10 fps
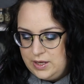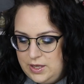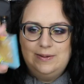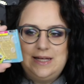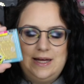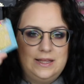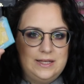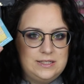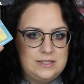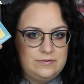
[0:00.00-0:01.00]
I'd say
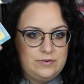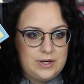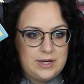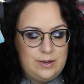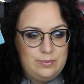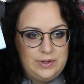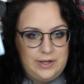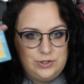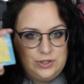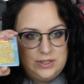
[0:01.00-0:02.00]
this for
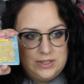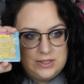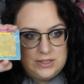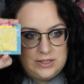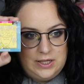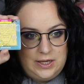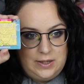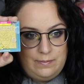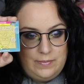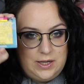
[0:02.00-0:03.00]
complexions,
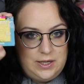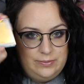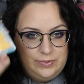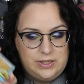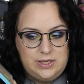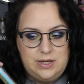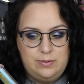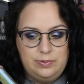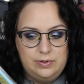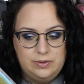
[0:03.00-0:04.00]
like medium to
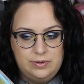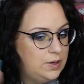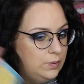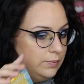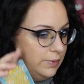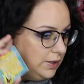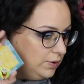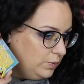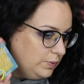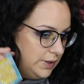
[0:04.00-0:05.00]
deep, it would be
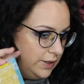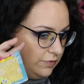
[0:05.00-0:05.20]
really